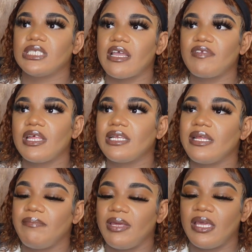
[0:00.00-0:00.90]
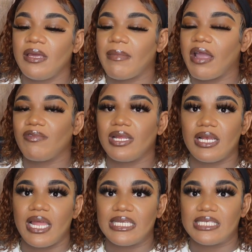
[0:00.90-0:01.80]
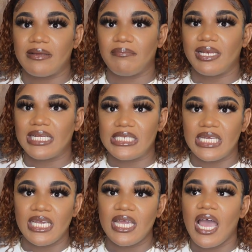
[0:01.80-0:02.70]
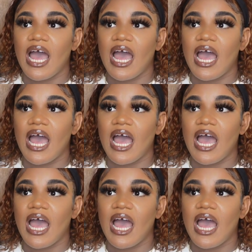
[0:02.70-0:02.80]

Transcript: definitely be my relatability.